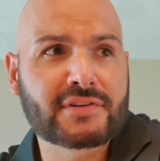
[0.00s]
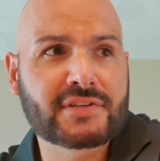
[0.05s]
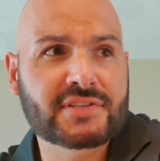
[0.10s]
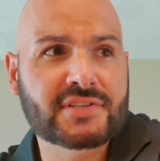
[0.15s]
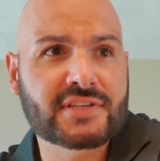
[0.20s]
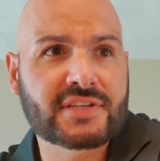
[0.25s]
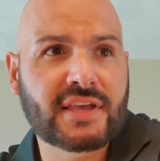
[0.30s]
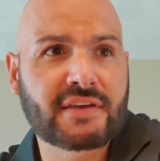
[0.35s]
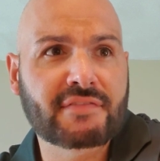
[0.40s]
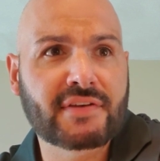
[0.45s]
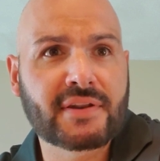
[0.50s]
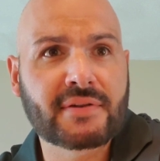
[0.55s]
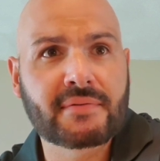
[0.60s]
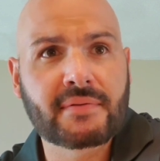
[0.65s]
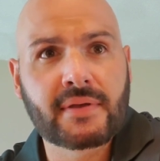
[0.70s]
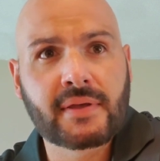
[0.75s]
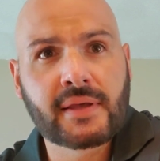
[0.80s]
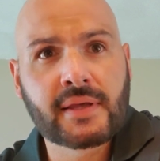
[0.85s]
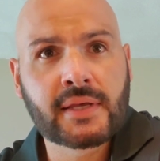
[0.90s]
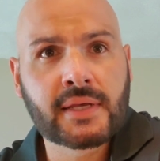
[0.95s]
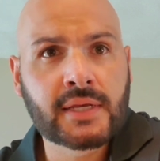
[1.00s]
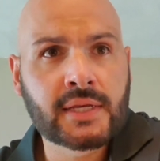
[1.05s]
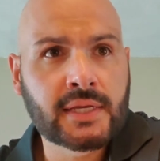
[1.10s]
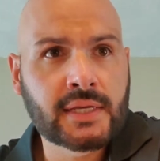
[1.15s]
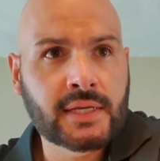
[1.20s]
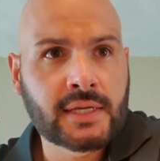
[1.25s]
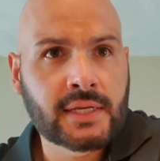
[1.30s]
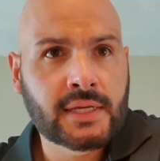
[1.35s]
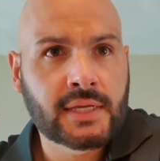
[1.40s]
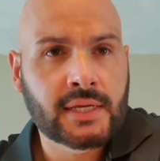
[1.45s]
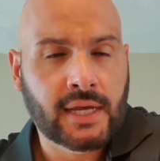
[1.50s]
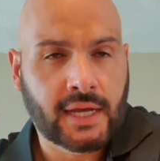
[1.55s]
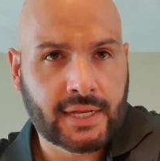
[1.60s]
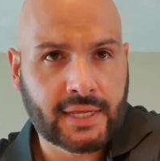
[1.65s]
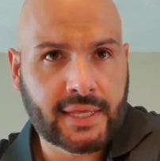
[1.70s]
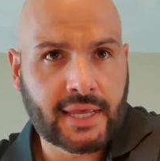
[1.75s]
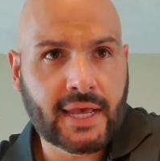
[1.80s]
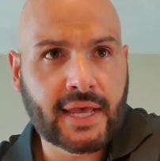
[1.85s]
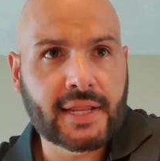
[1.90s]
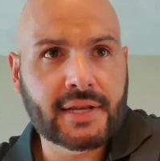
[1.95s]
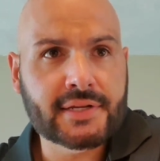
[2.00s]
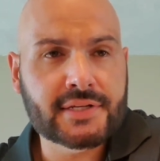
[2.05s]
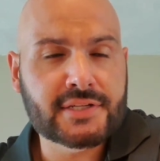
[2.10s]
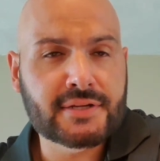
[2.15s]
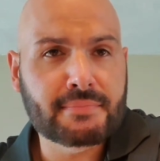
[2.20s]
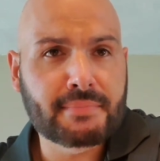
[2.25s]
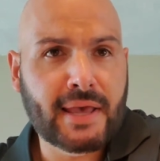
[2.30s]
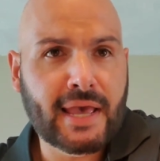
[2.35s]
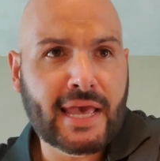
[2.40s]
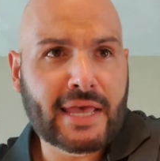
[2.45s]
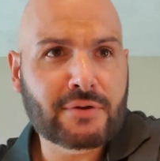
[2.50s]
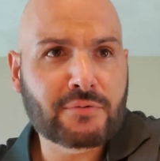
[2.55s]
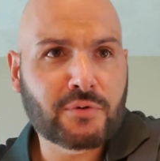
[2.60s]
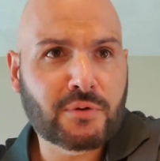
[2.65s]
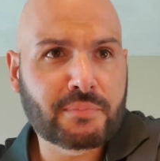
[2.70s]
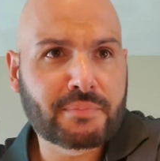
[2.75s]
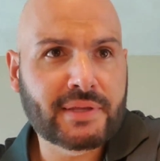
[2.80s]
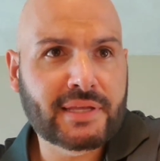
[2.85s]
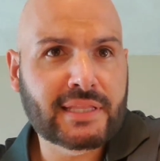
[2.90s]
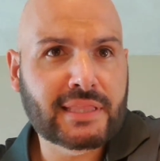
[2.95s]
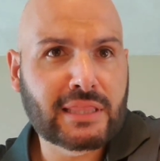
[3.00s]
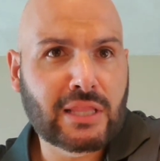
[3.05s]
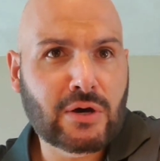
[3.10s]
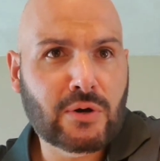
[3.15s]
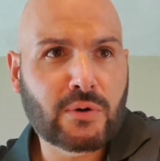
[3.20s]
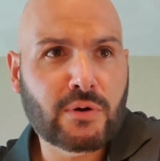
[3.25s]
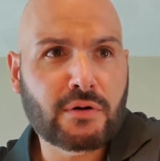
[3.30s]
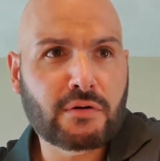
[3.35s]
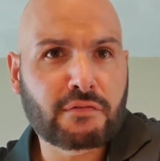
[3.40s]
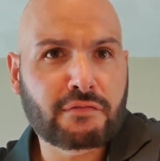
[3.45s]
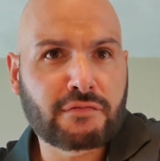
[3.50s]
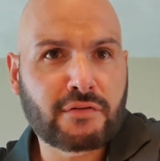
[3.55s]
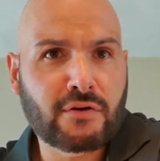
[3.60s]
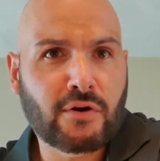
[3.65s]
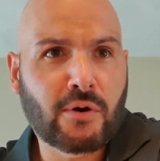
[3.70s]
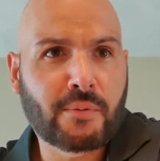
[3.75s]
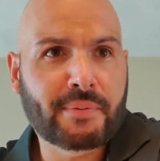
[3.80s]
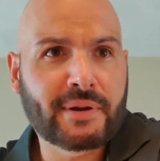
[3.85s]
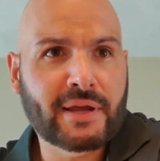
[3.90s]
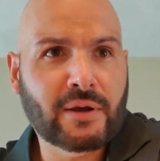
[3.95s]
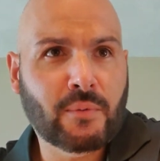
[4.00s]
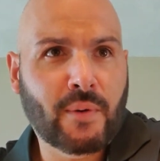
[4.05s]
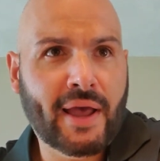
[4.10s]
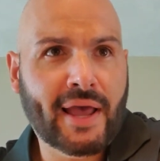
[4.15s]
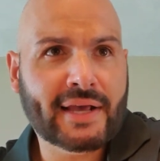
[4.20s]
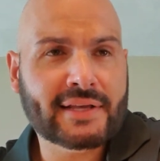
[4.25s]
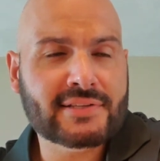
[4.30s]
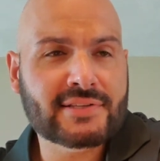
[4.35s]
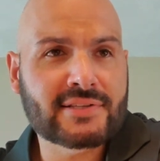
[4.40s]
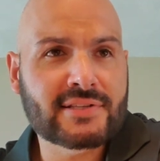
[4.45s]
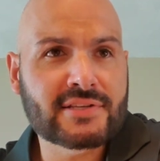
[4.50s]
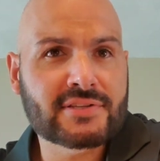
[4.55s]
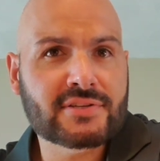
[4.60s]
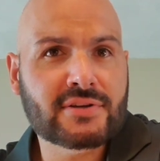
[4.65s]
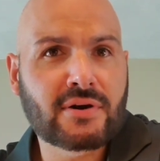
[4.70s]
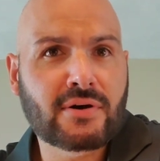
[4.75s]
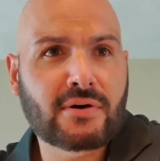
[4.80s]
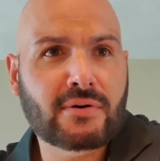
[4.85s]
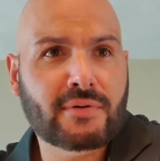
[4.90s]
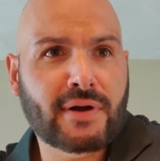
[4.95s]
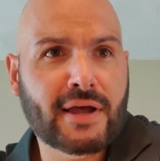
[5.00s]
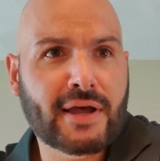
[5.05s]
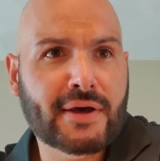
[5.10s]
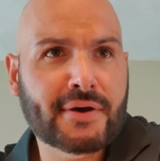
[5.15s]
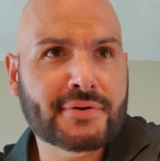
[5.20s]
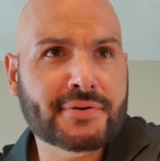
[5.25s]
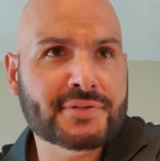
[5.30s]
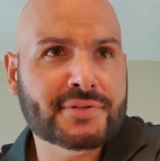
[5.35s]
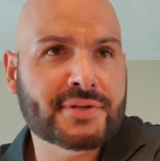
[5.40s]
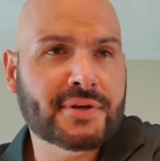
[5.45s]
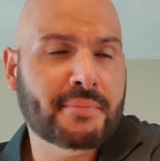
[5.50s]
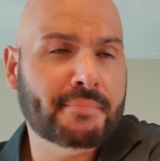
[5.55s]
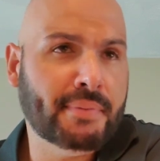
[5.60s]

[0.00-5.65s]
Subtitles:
just given, again, demand will be lower for opening wax this go around,